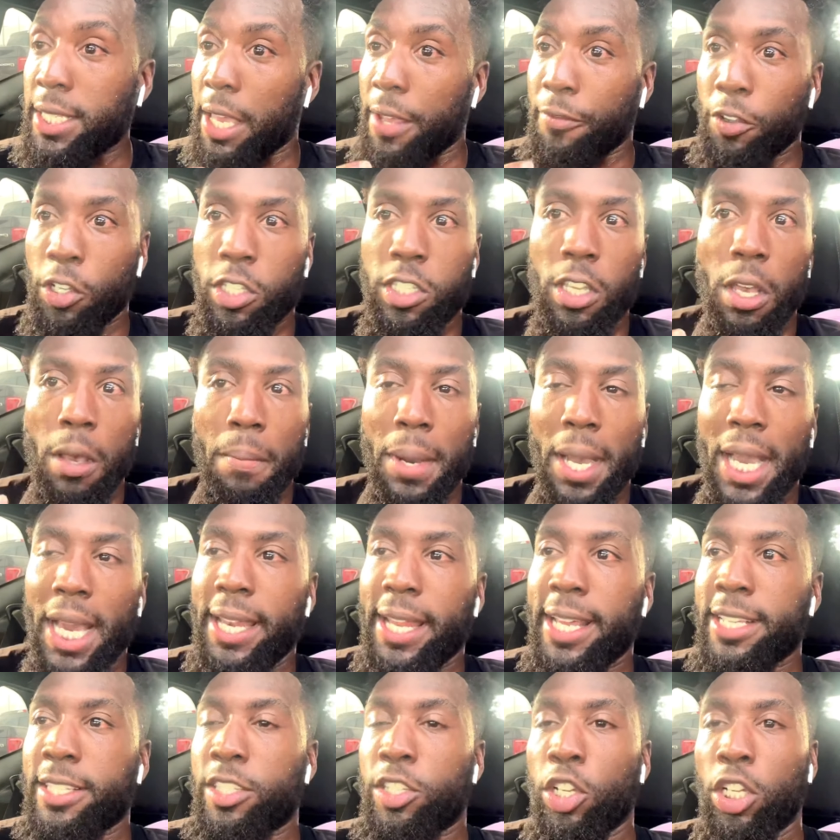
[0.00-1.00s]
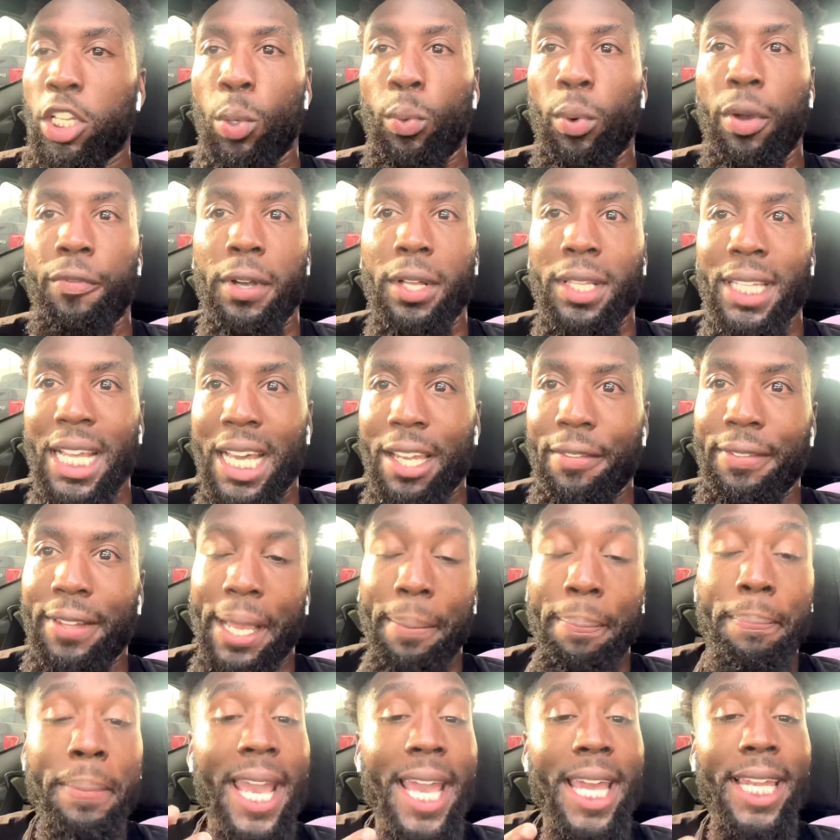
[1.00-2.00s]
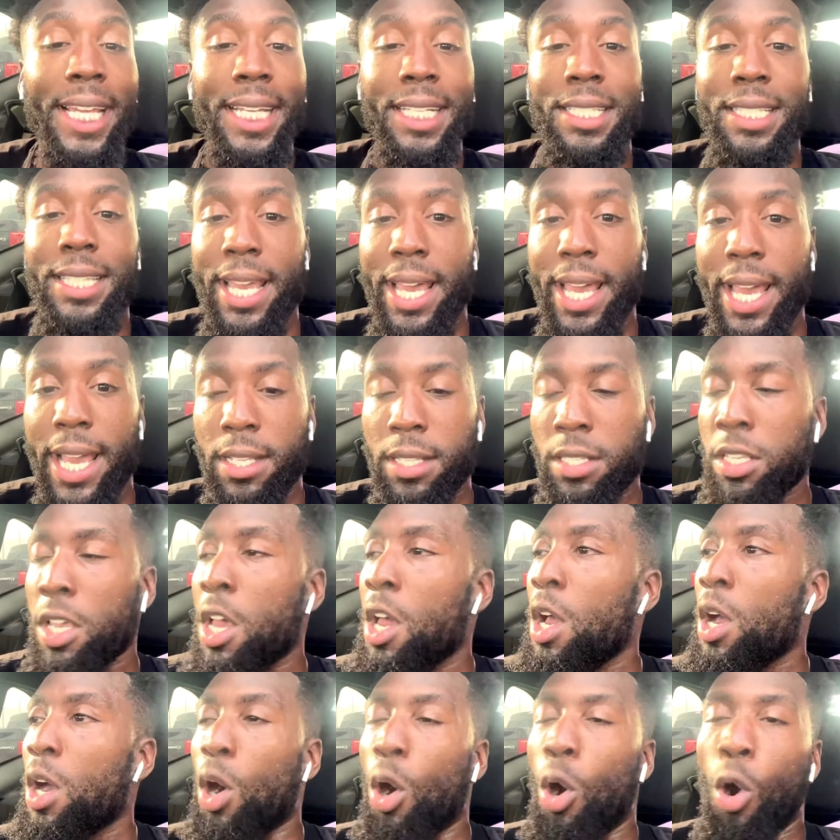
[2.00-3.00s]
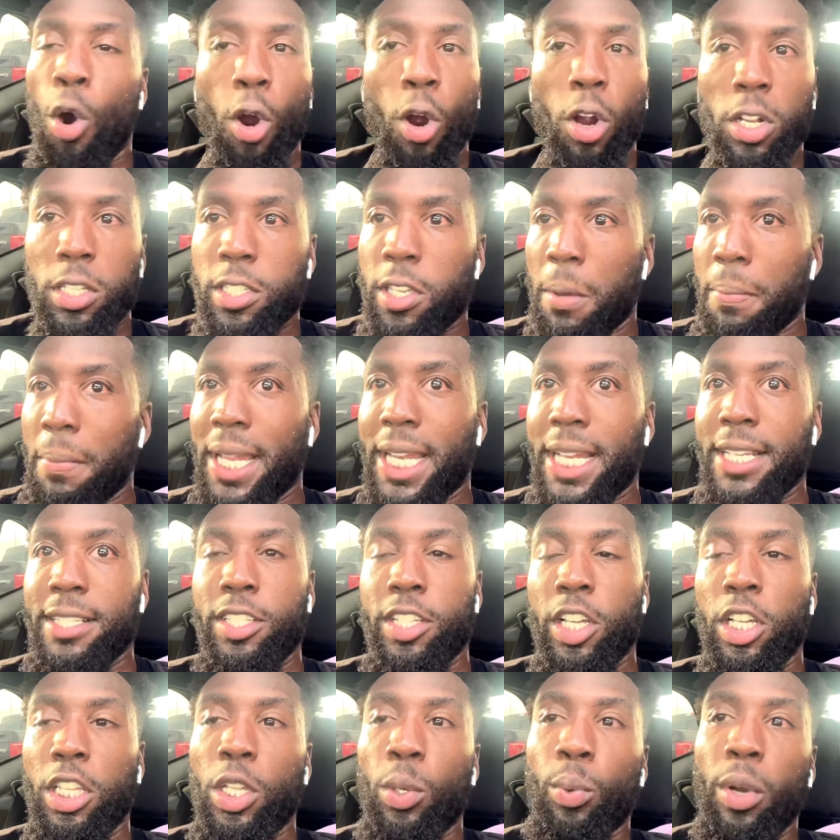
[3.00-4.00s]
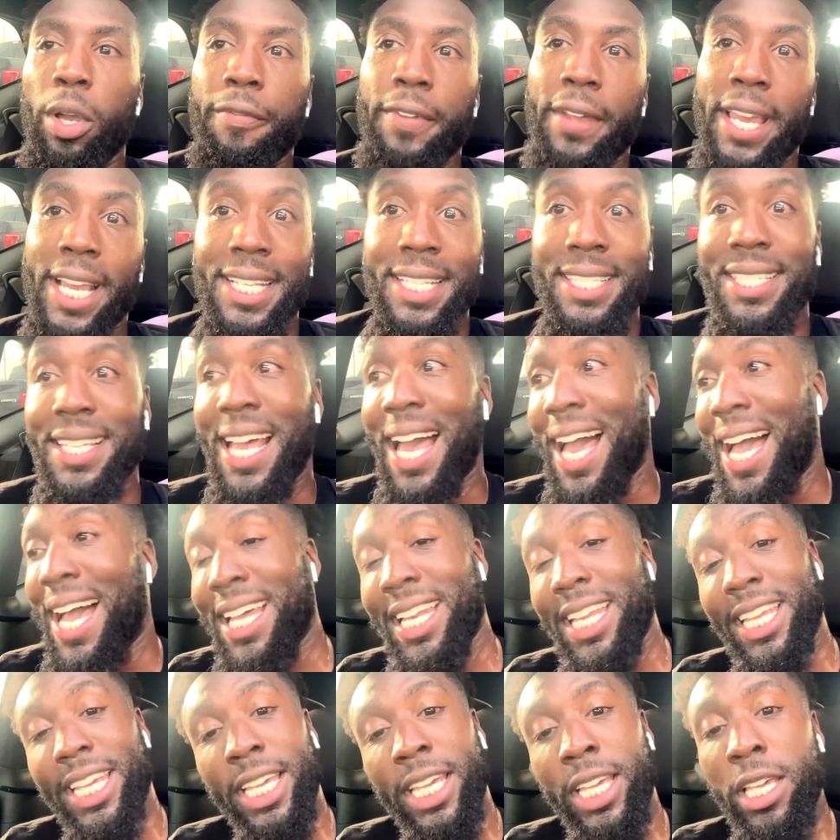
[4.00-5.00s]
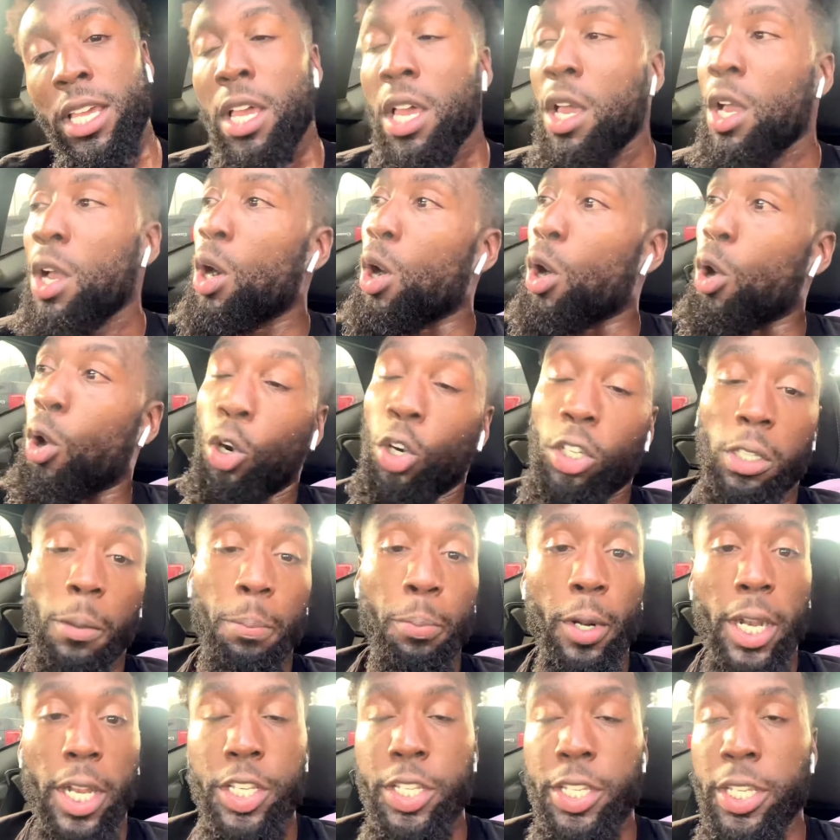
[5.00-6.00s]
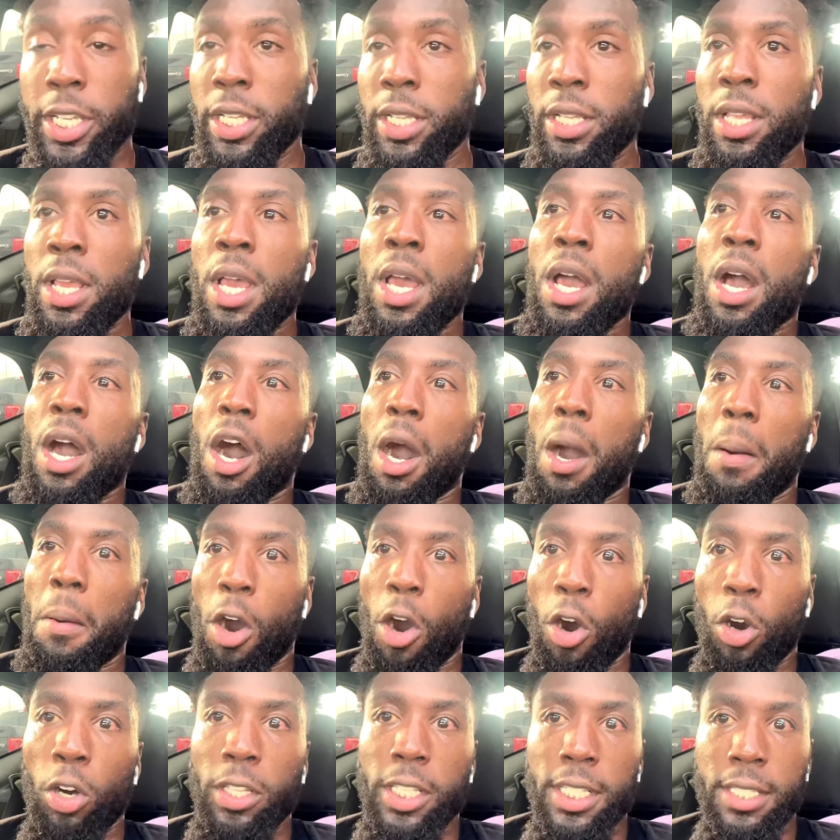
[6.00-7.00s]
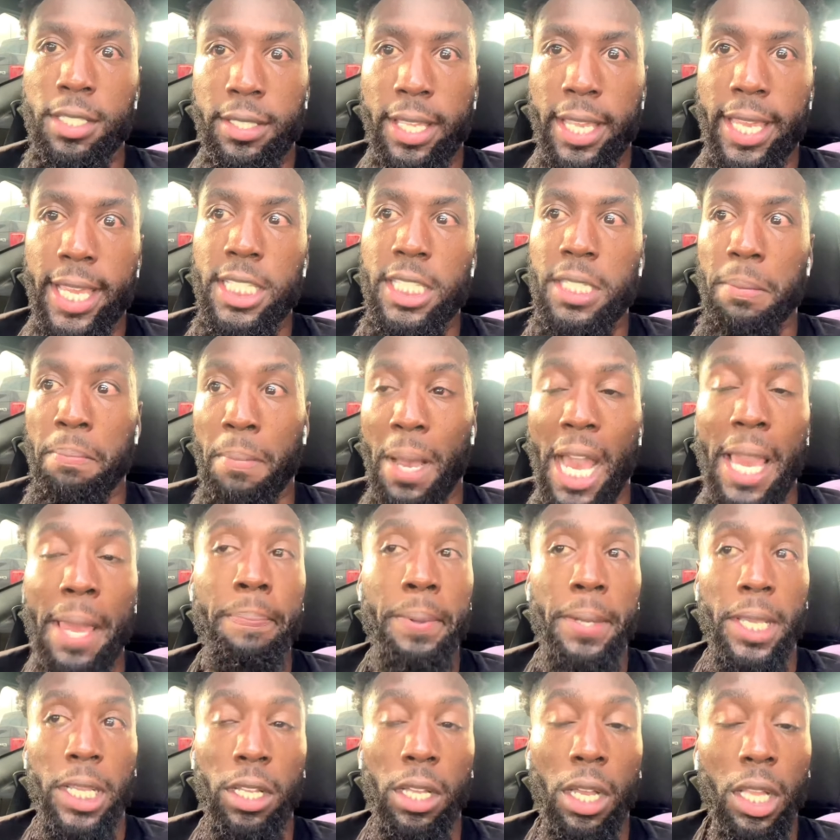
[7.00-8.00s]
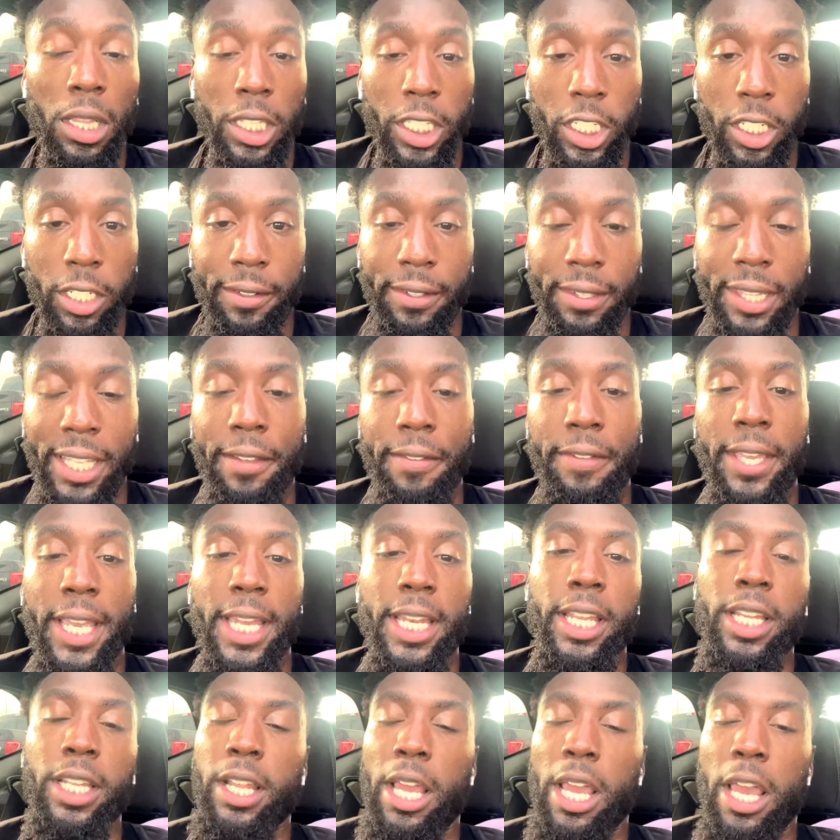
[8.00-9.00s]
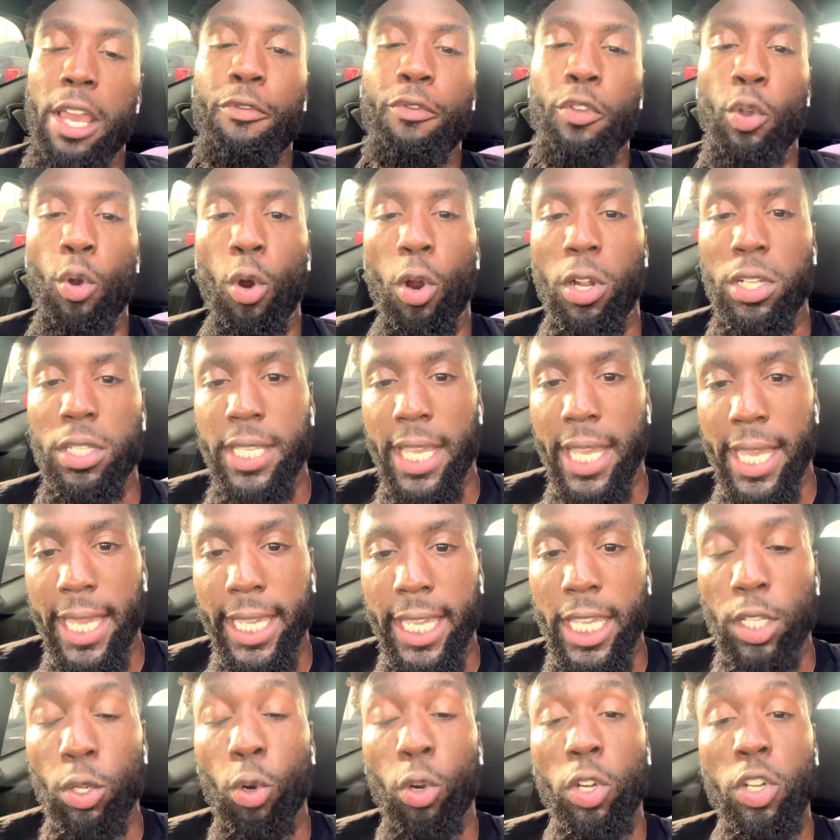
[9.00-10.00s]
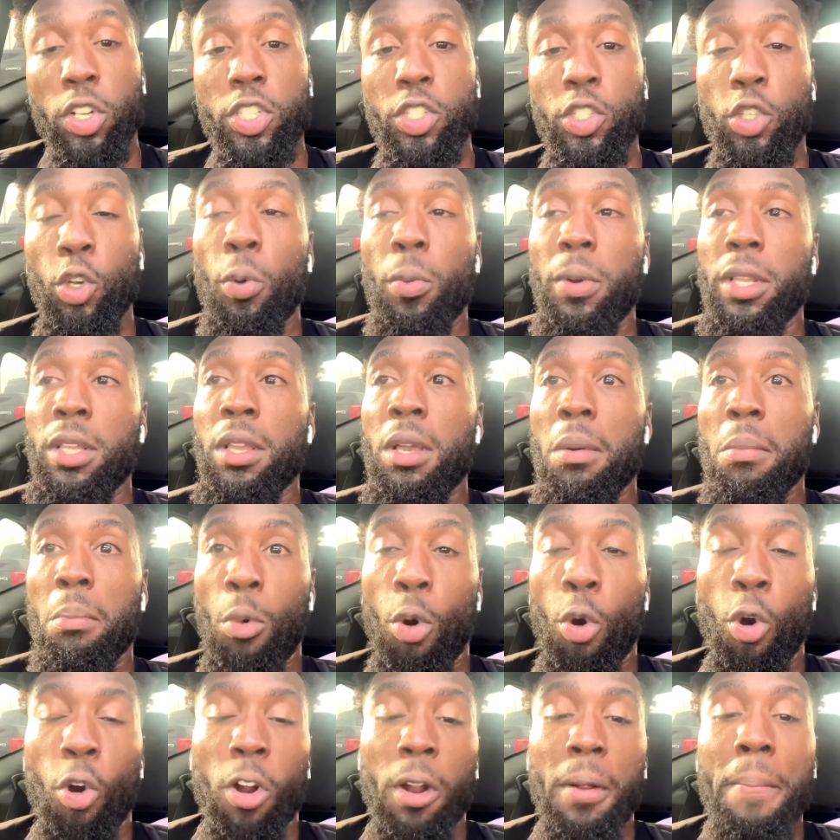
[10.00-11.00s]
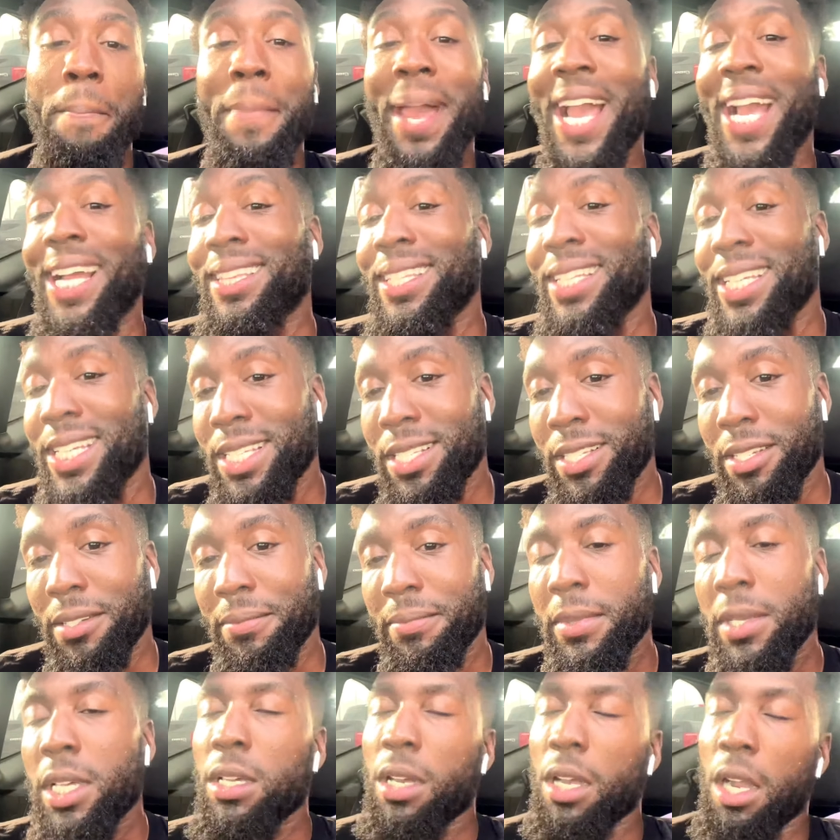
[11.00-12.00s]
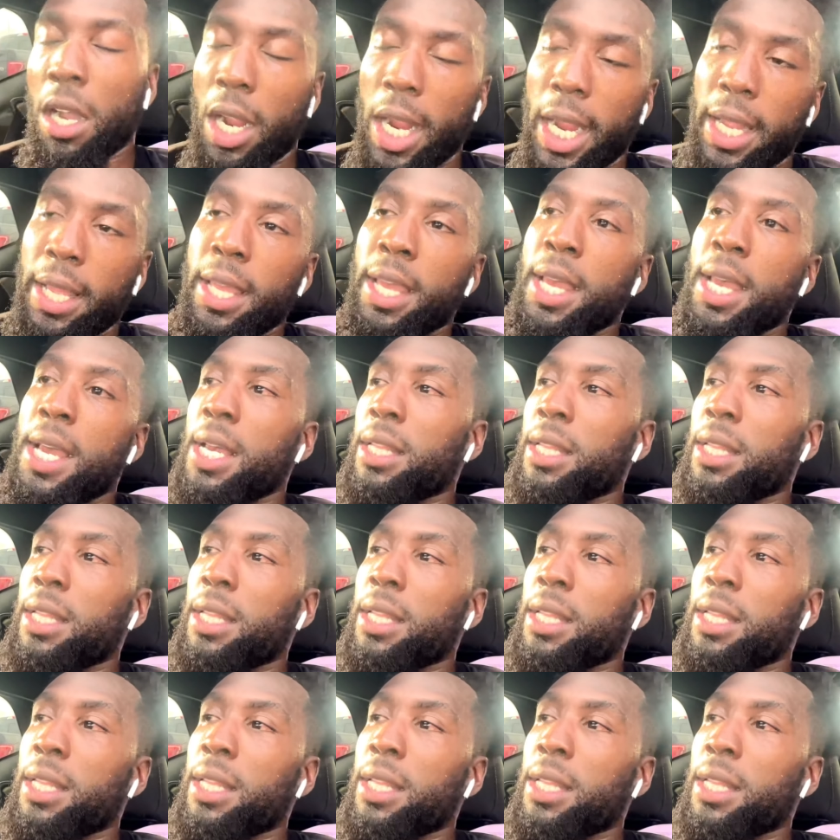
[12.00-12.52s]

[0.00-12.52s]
If you're somebody that's dealing with a lot of like panic attacks or somebody that's dealing with anxiety or depression, all these things might be a little alleviated if you are taking or consuming more magnesium. All right.